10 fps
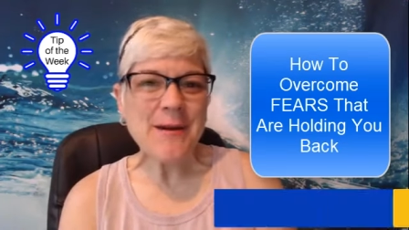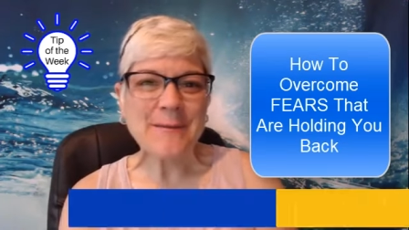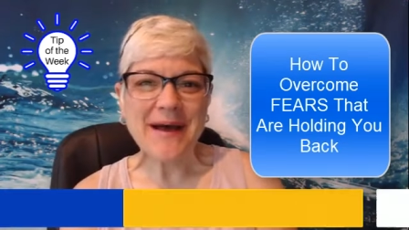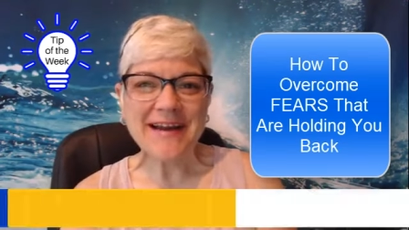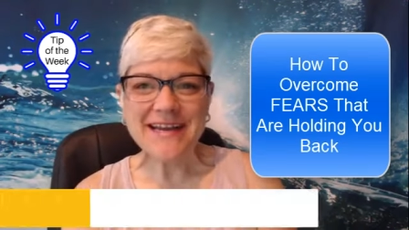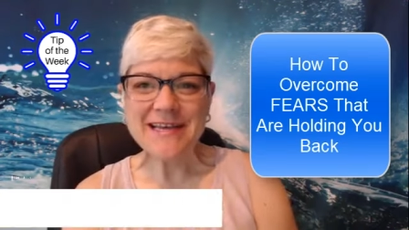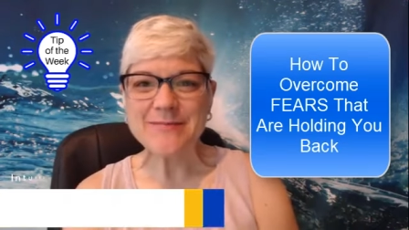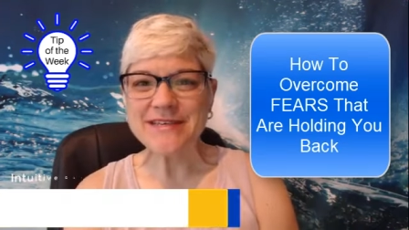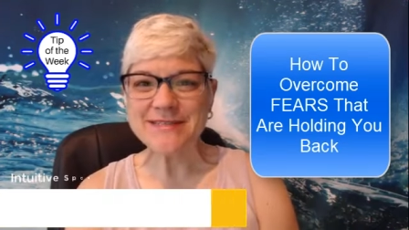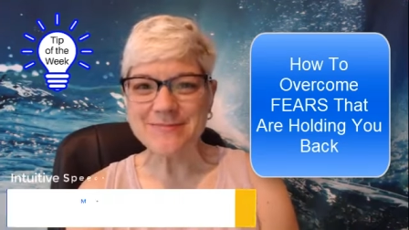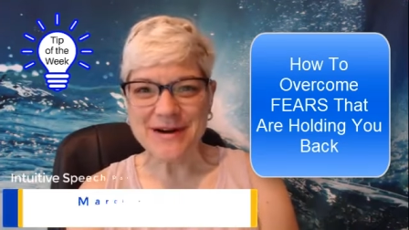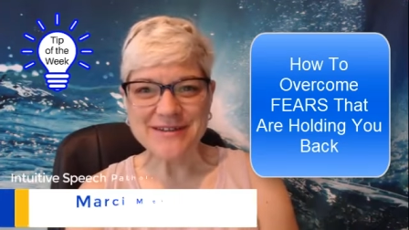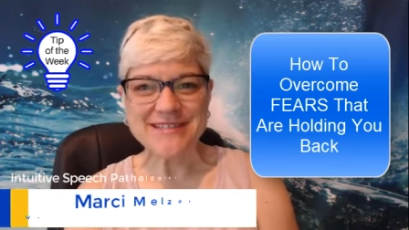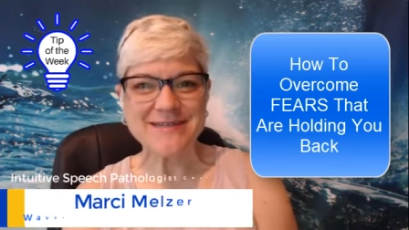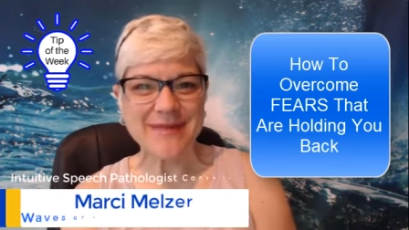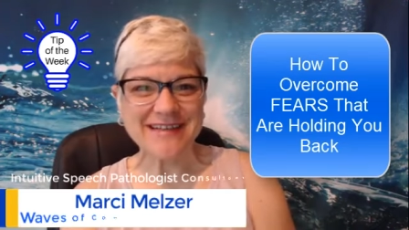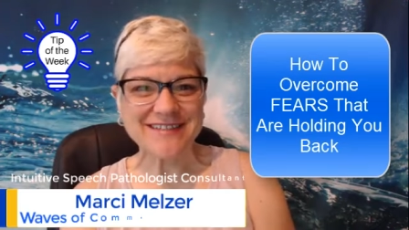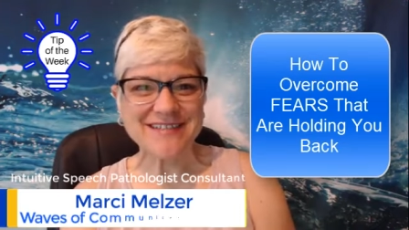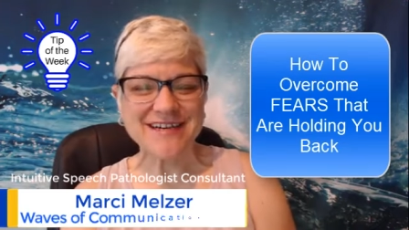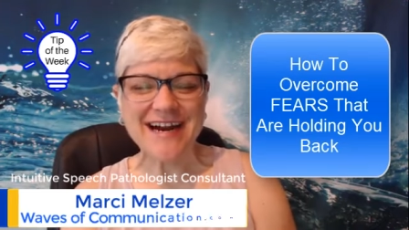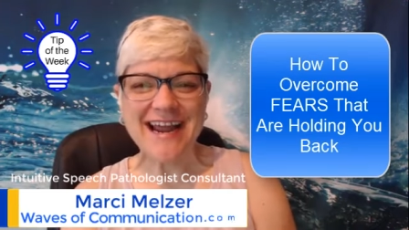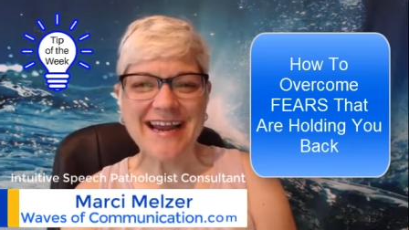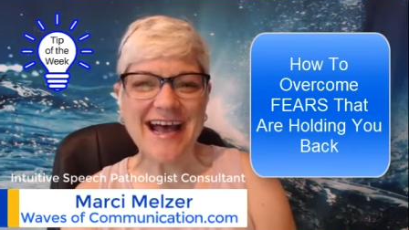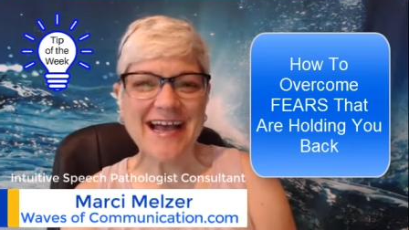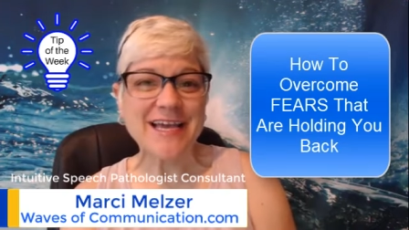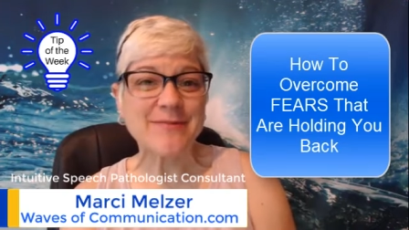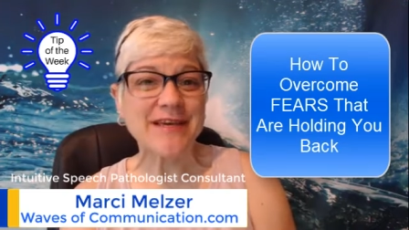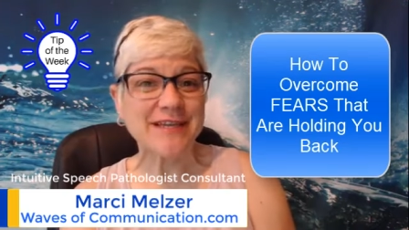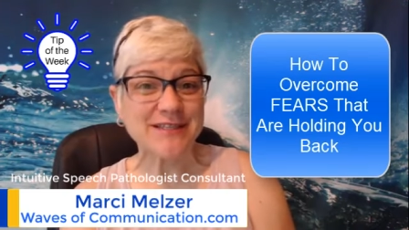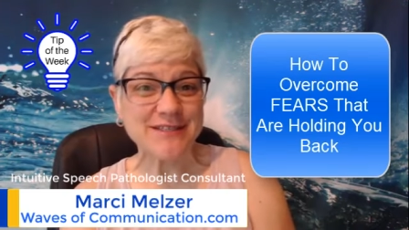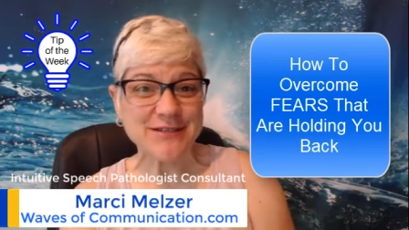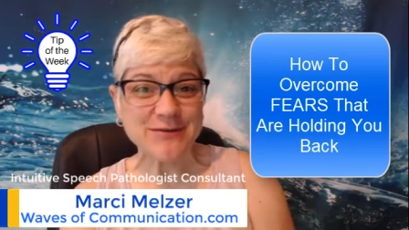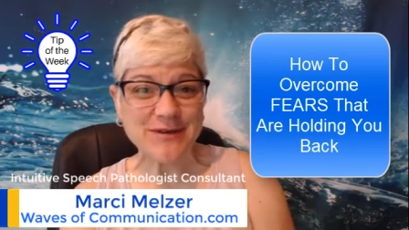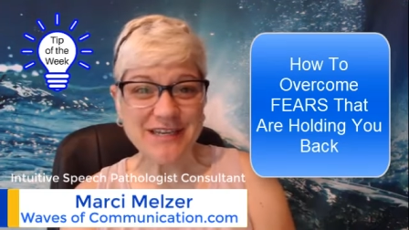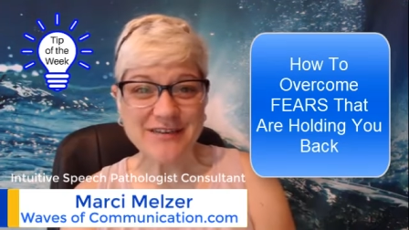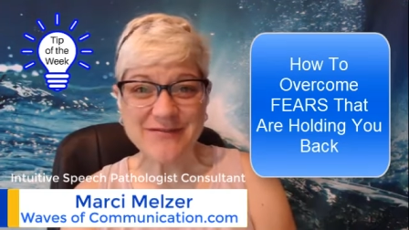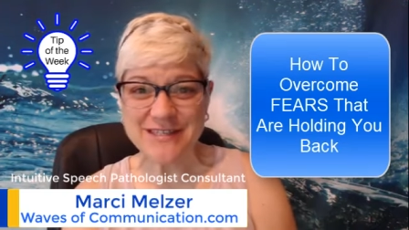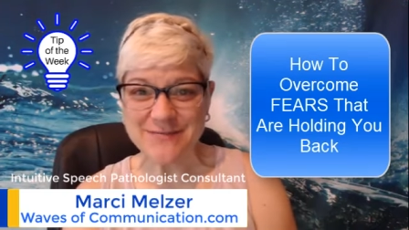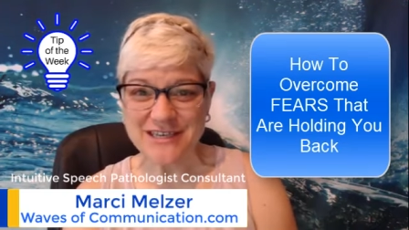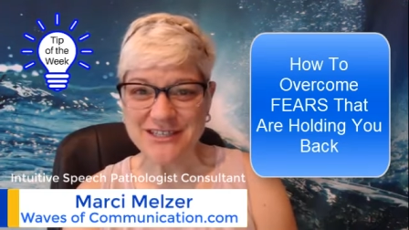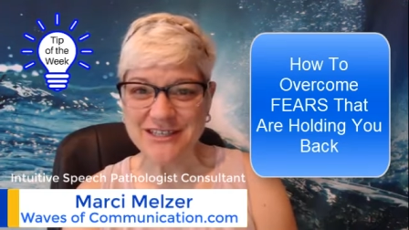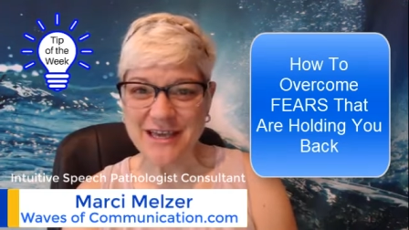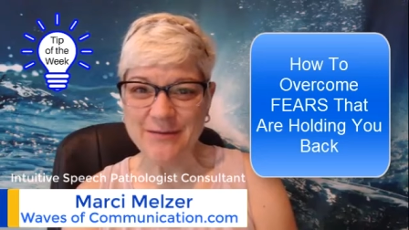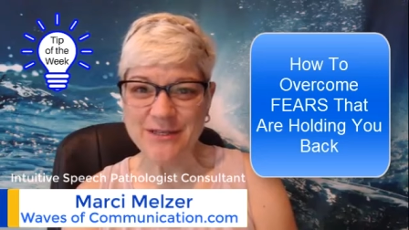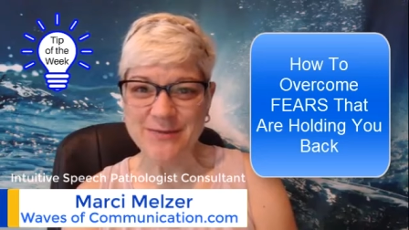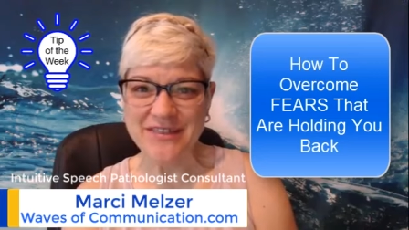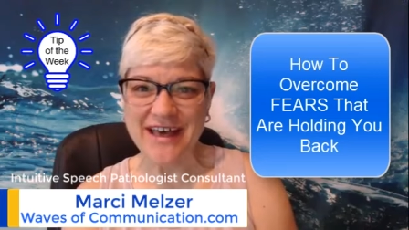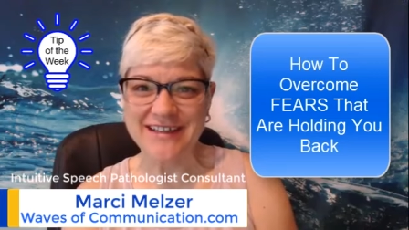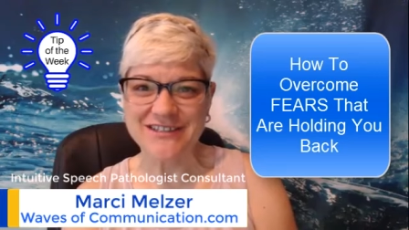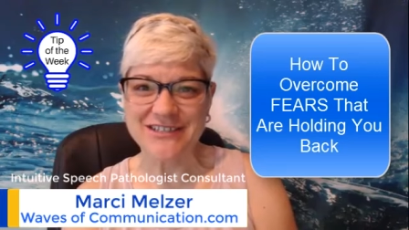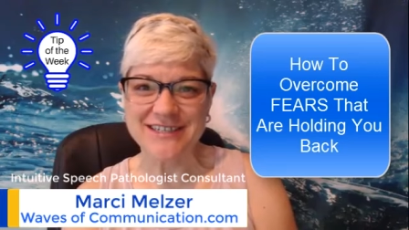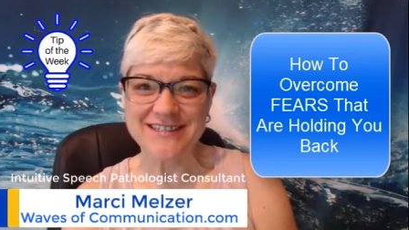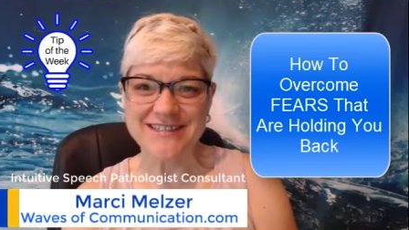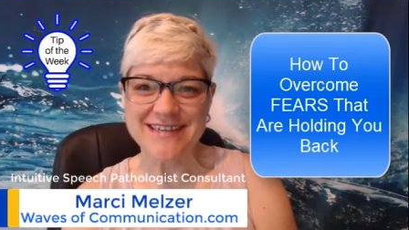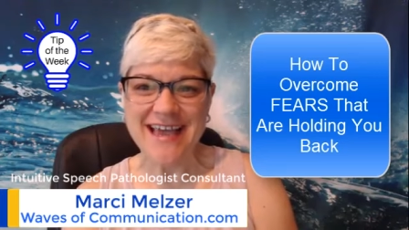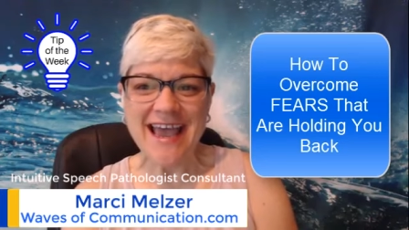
My name is Marci Melzer, and I am an intuitive speech and language pathologist.